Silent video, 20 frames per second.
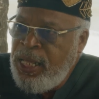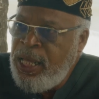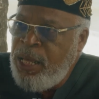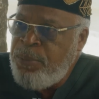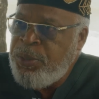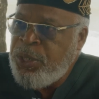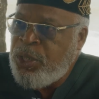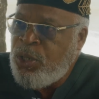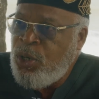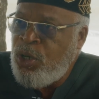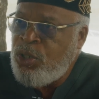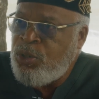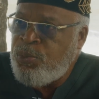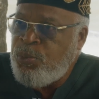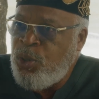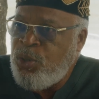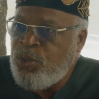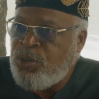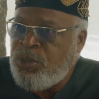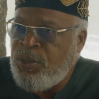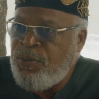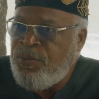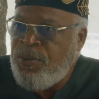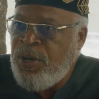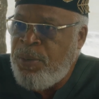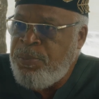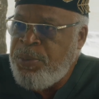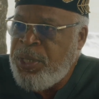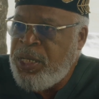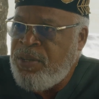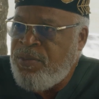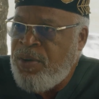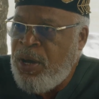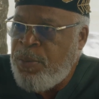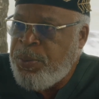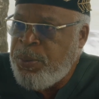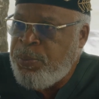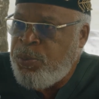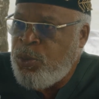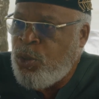And because many of
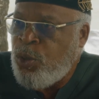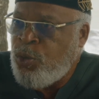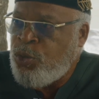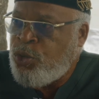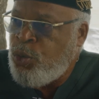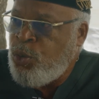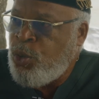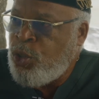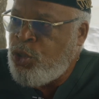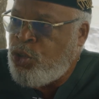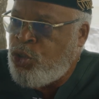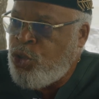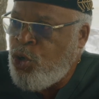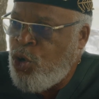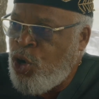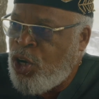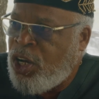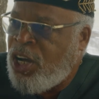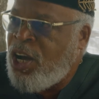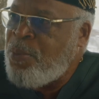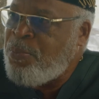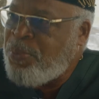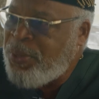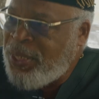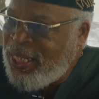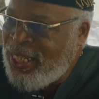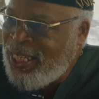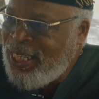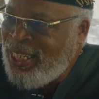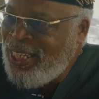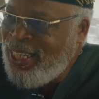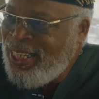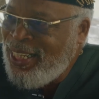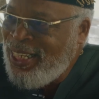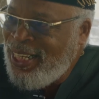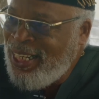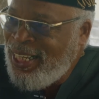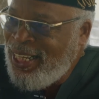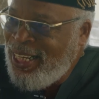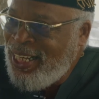our people go through a tour company,
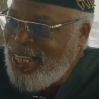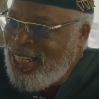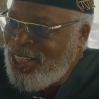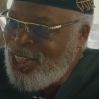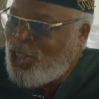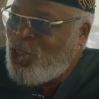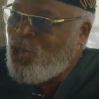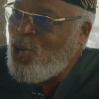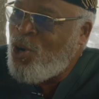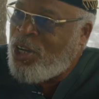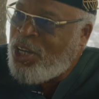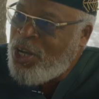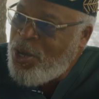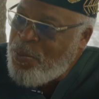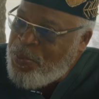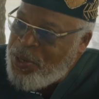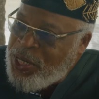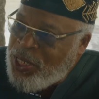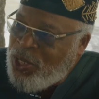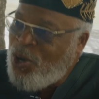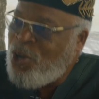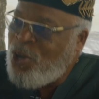the tour company